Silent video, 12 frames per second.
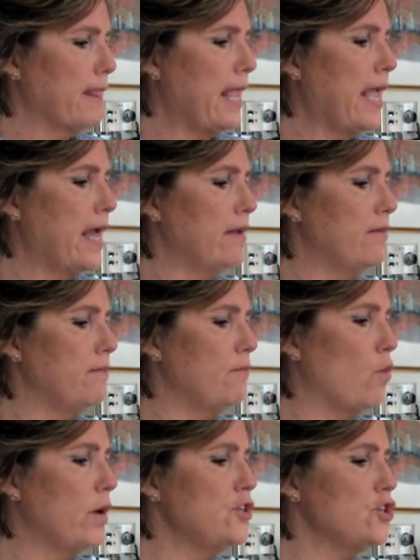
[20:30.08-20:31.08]
And
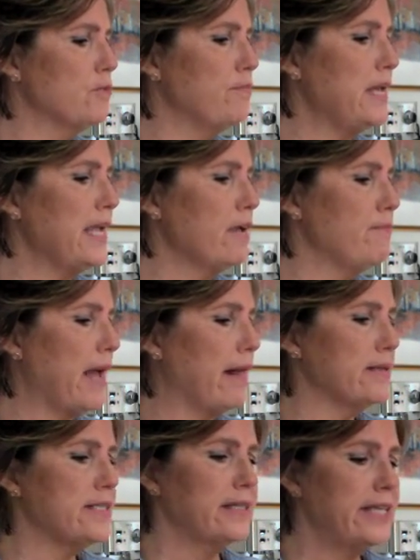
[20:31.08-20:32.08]
once you're being in
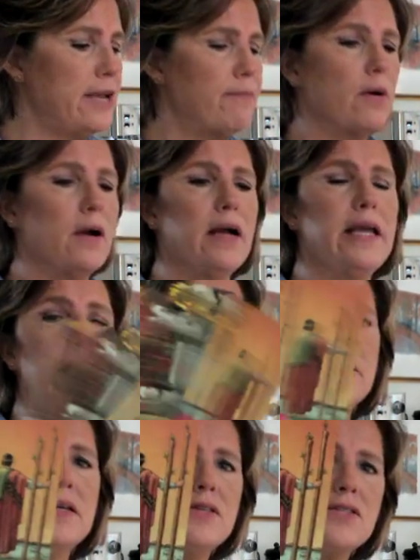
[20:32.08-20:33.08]
balance, Libra
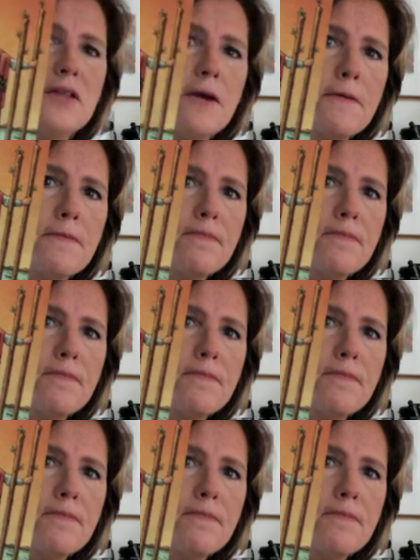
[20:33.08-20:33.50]
is